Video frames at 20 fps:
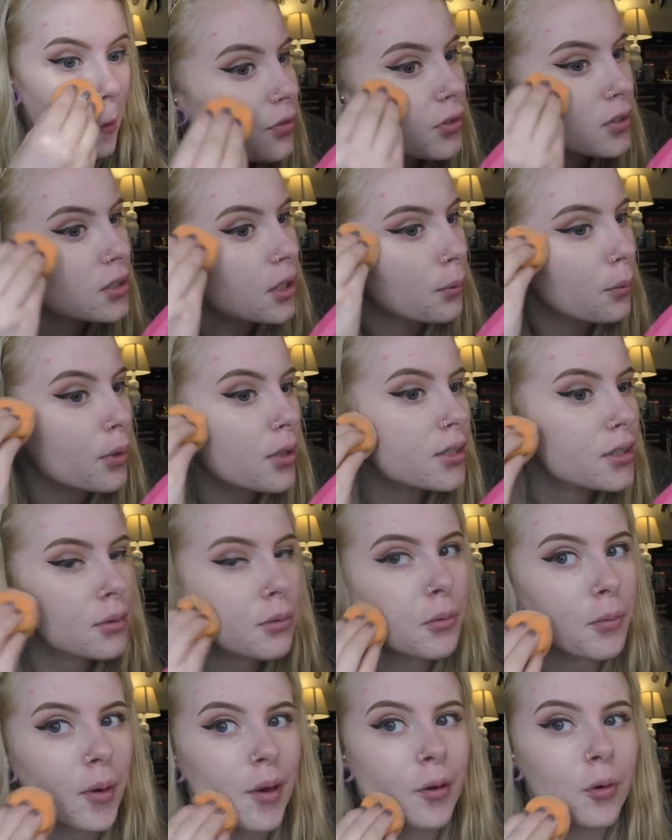For some reason,
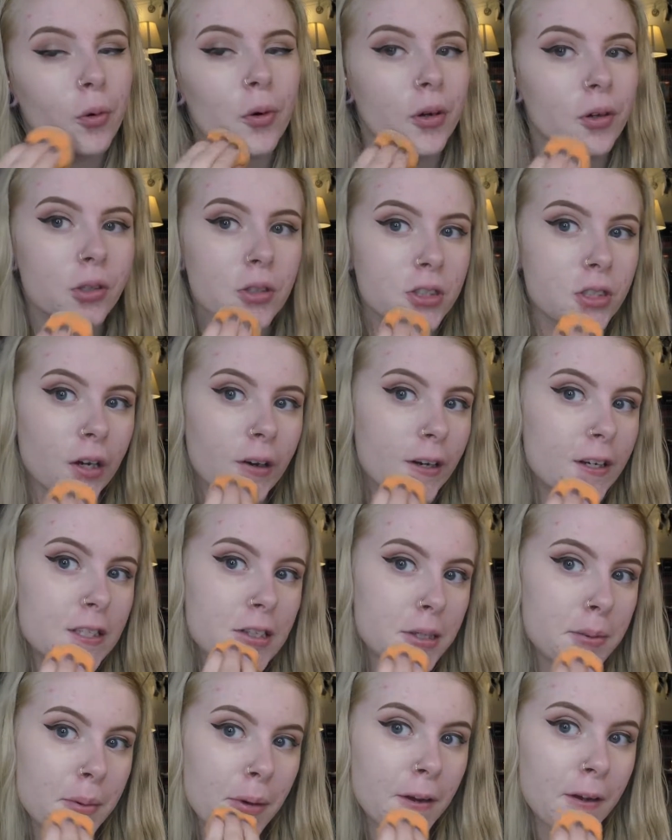when my oil started
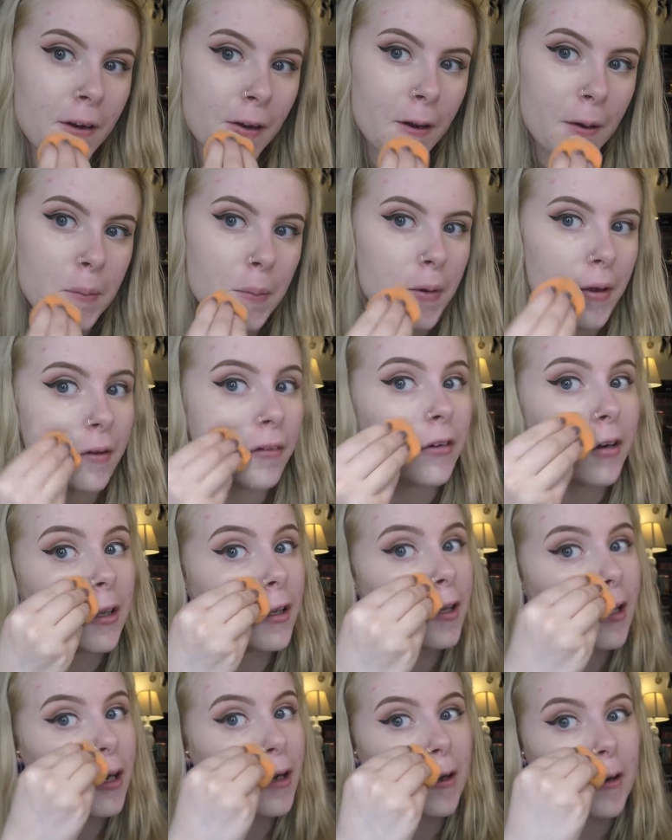to build up, it
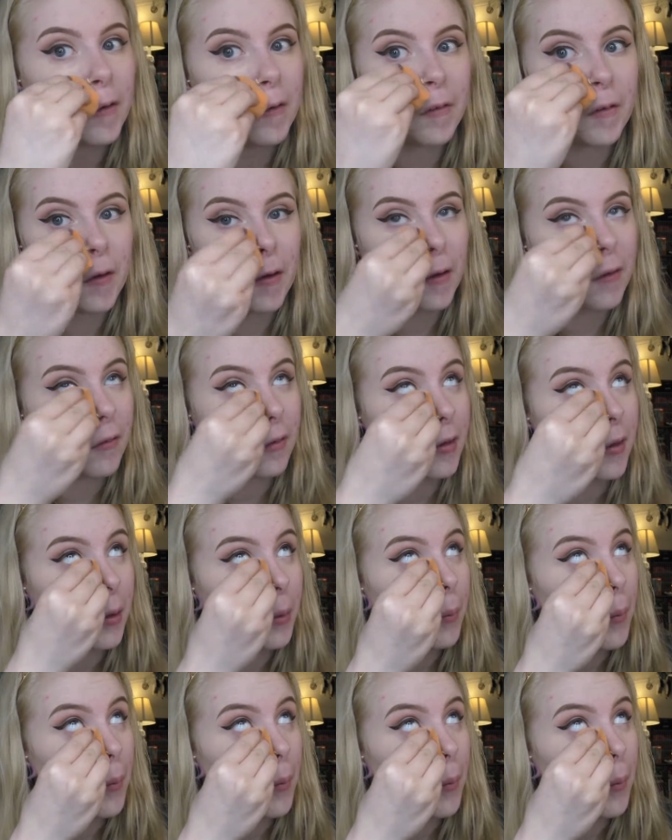really got really, really